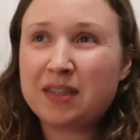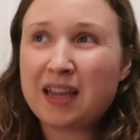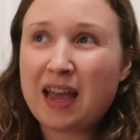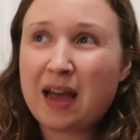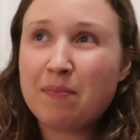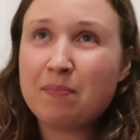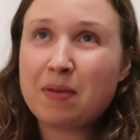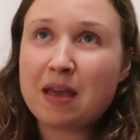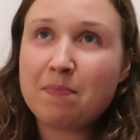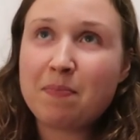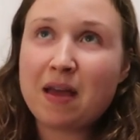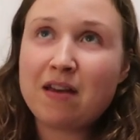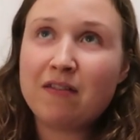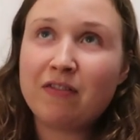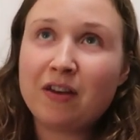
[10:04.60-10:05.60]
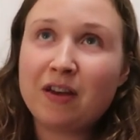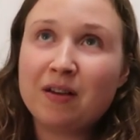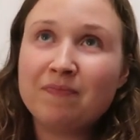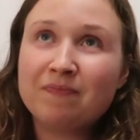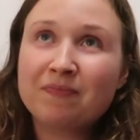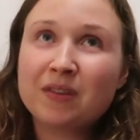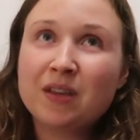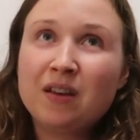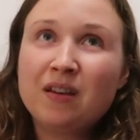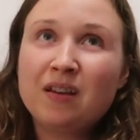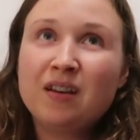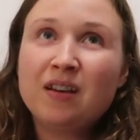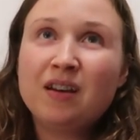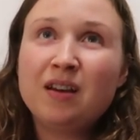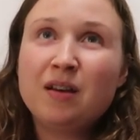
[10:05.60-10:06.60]
there can be a bit of a
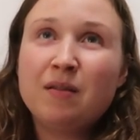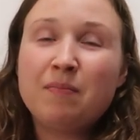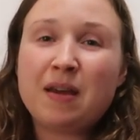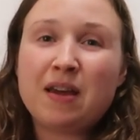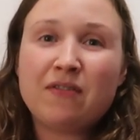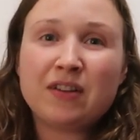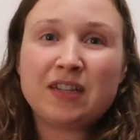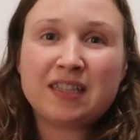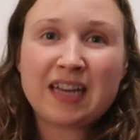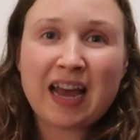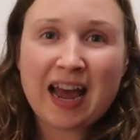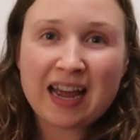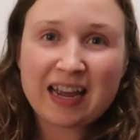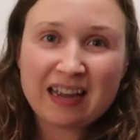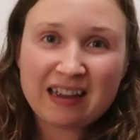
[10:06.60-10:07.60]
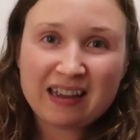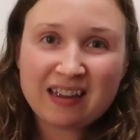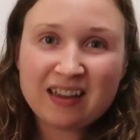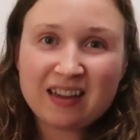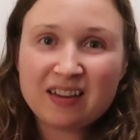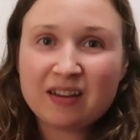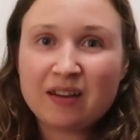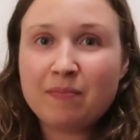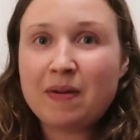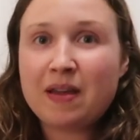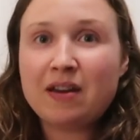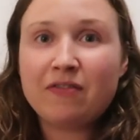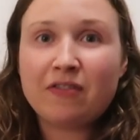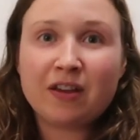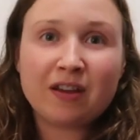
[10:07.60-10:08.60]
tang, a
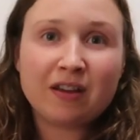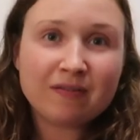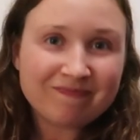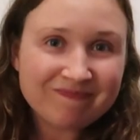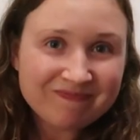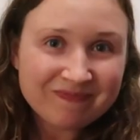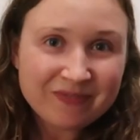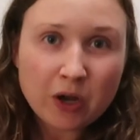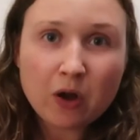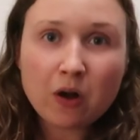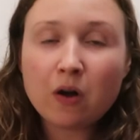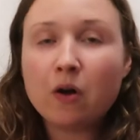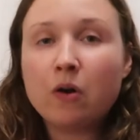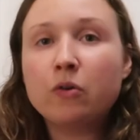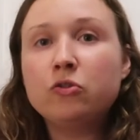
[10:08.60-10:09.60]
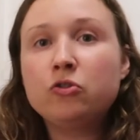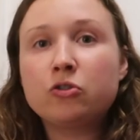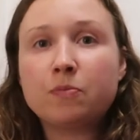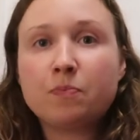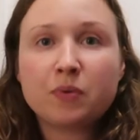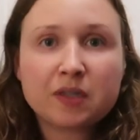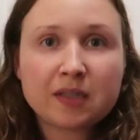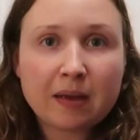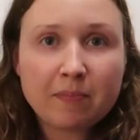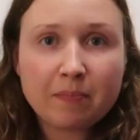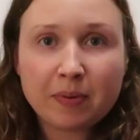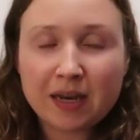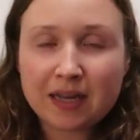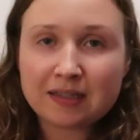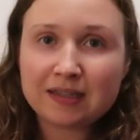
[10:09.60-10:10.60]
bit of a not 100%
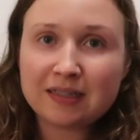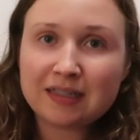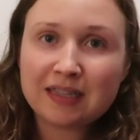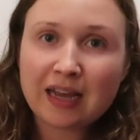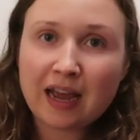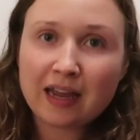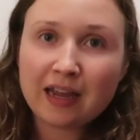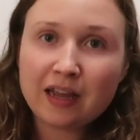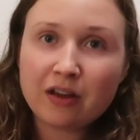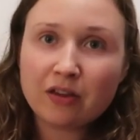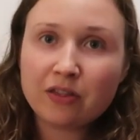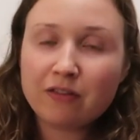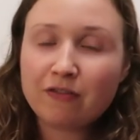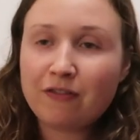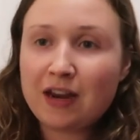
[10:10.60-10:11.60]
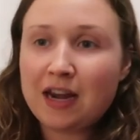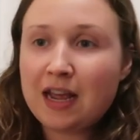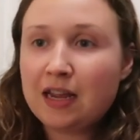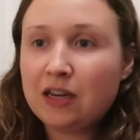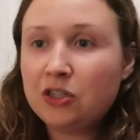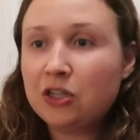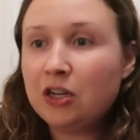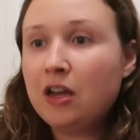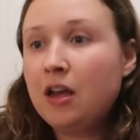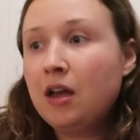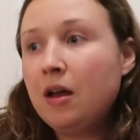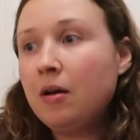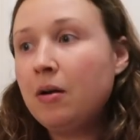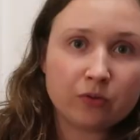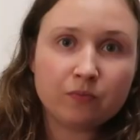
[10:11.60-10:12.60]
pleasant tang on the finish.
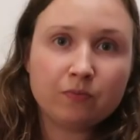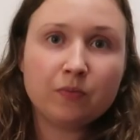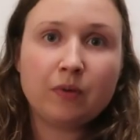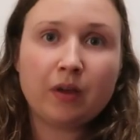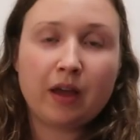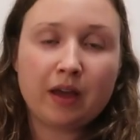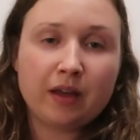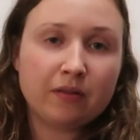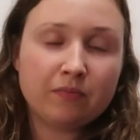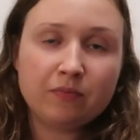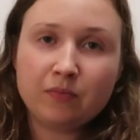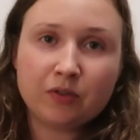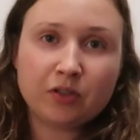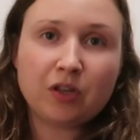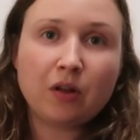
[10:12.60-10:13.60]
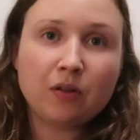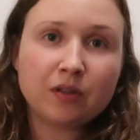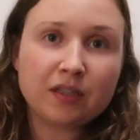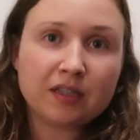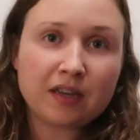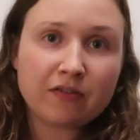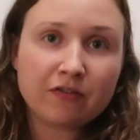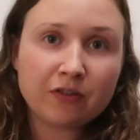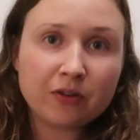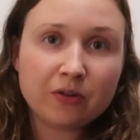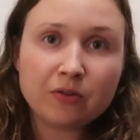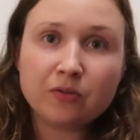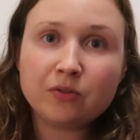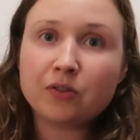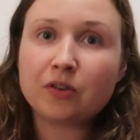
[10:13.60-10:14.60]
Salty
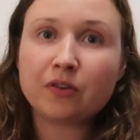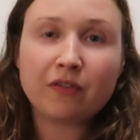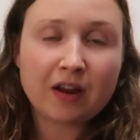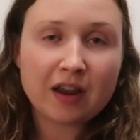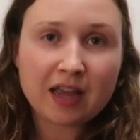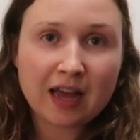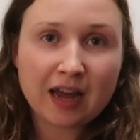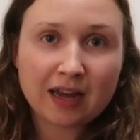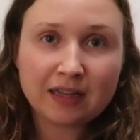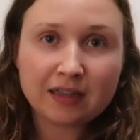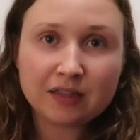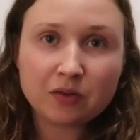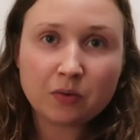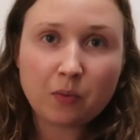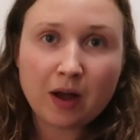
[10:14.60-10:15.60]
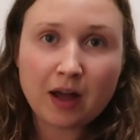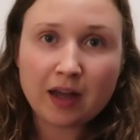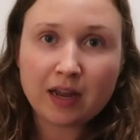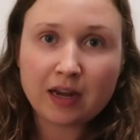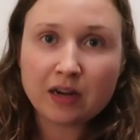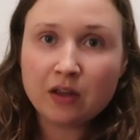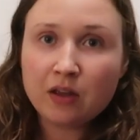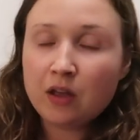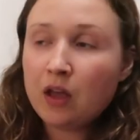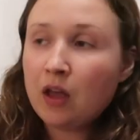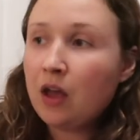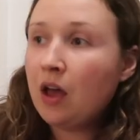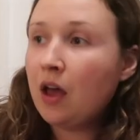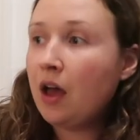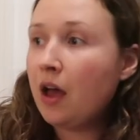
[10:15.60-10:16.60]
foods are very kind to wine,
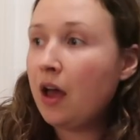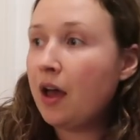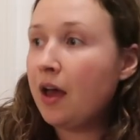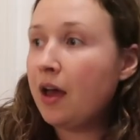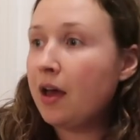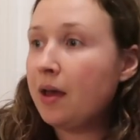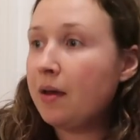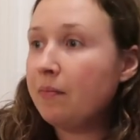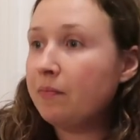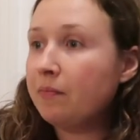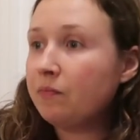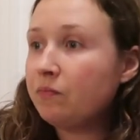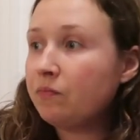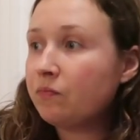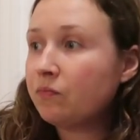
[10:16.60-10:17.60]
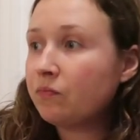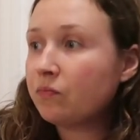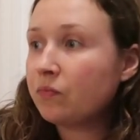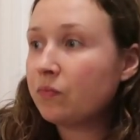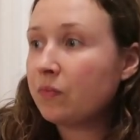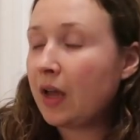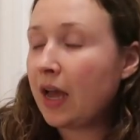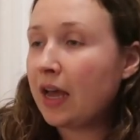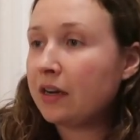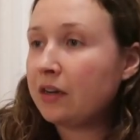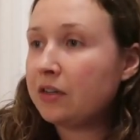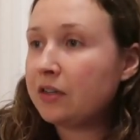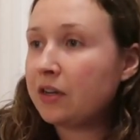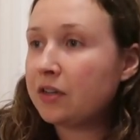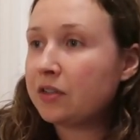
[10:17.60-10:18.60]
and
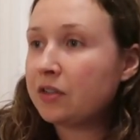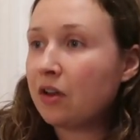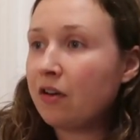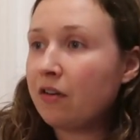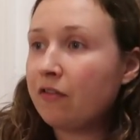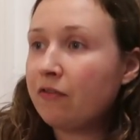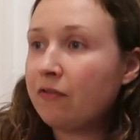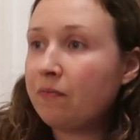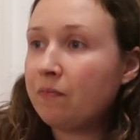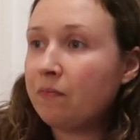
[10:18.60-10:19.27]
sort of